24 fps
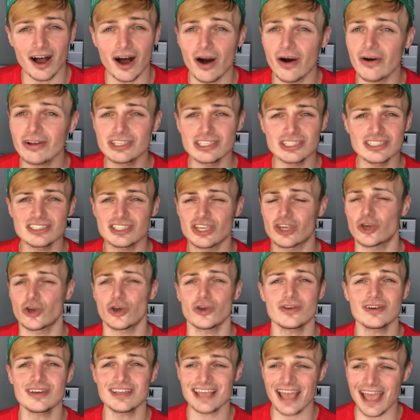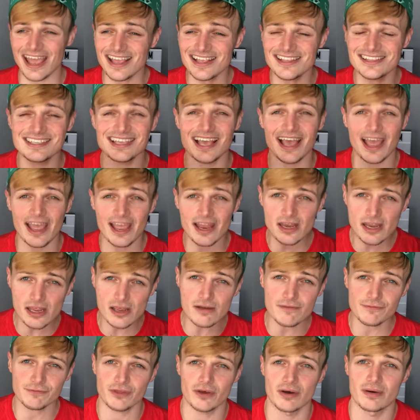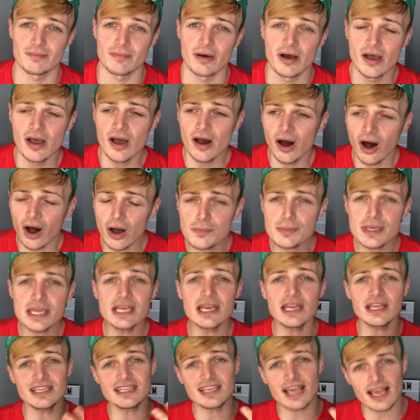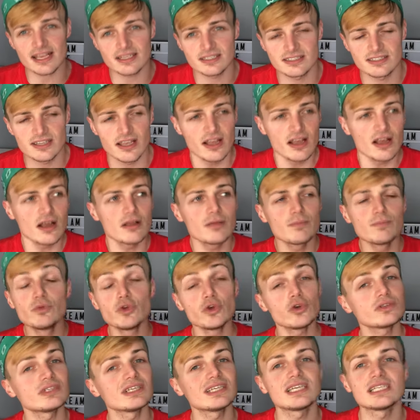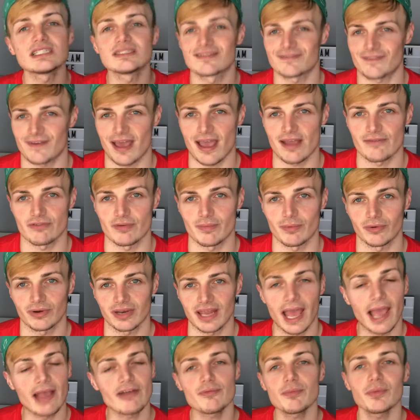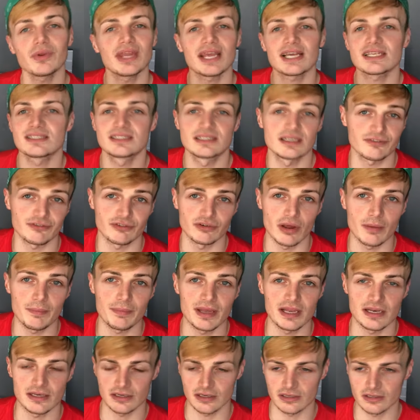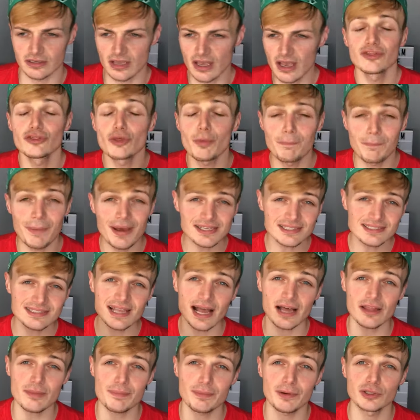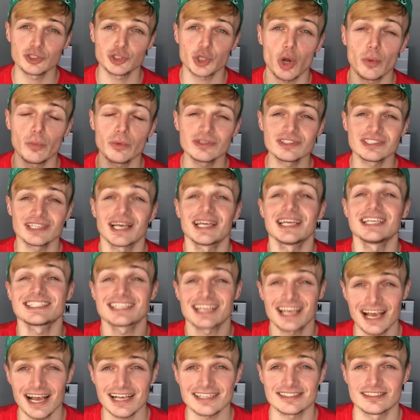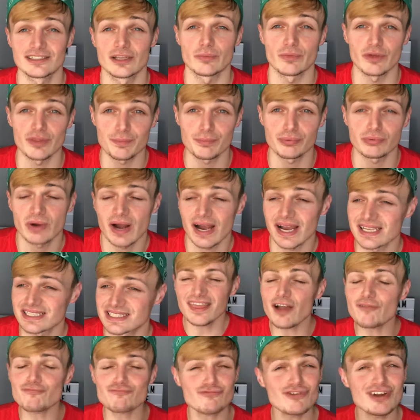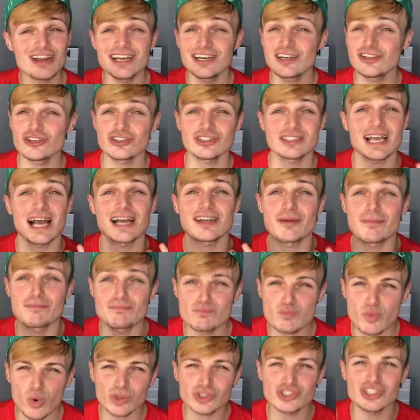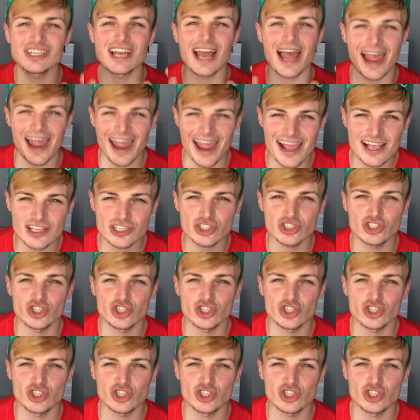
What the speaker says: I just couldn't get into any of them. I mean, yes, music isn't for everybody. Everybody has different opinions. The best out of the bunch, I would say, is Kazna with Braids. That really just had a modern edge